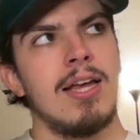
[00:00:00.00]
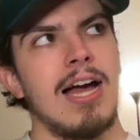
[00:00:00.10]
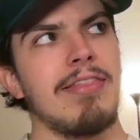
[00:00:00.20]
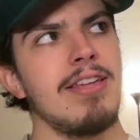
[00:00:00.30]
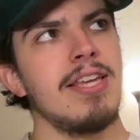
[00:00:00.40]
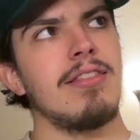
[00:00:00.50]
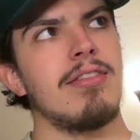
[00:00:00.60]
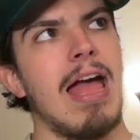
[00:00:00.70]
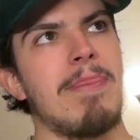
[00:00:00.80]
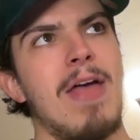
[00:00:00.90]
I think
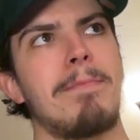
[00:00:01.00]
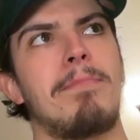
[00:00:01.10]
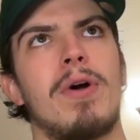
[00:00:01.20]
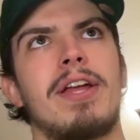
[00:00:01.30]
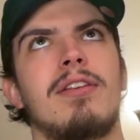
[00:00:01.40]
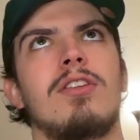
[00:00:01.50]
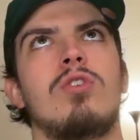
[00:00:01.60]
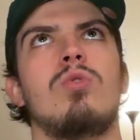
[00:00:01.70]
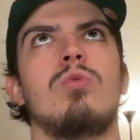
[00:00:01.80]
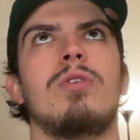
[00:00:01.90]
at that point,
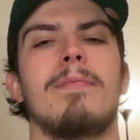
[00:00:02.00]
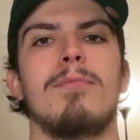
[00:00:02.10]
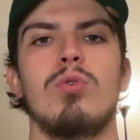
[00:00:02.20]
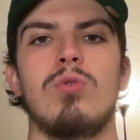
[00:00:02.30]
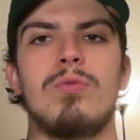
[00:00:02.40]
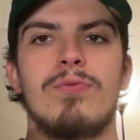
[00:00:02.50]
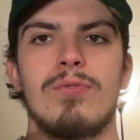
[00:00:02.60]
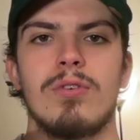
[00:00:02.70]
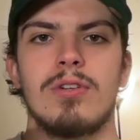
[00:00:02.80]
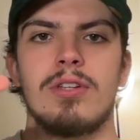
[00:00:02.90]
you move
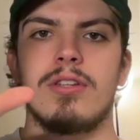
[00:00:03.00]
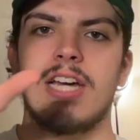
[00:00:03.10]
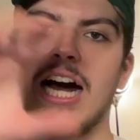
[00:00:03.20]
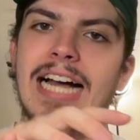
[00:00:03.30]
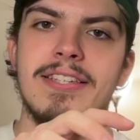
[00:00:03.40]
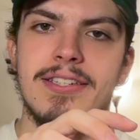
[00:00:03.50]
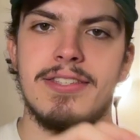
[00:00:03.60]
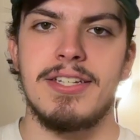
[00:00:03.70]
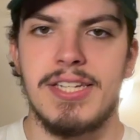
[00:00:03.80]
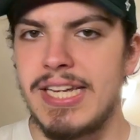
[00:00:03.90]
Casas
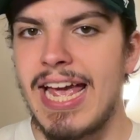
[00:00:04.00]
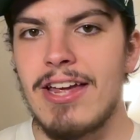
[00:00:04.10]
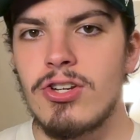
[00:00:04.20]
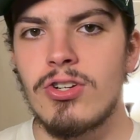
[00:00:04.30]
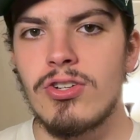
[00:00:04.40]
to DH,